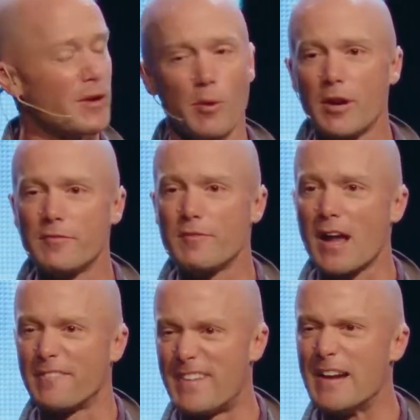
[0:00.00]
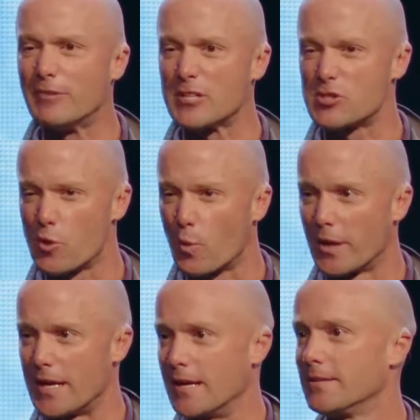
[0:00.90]
And I wonder if you've got a favorite
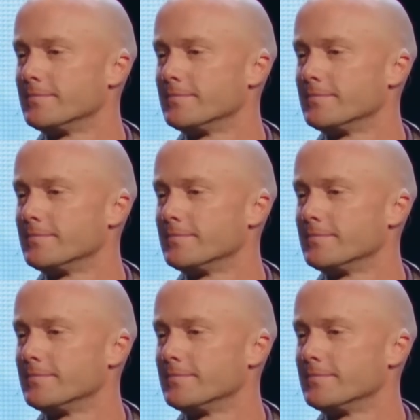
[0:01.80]
story,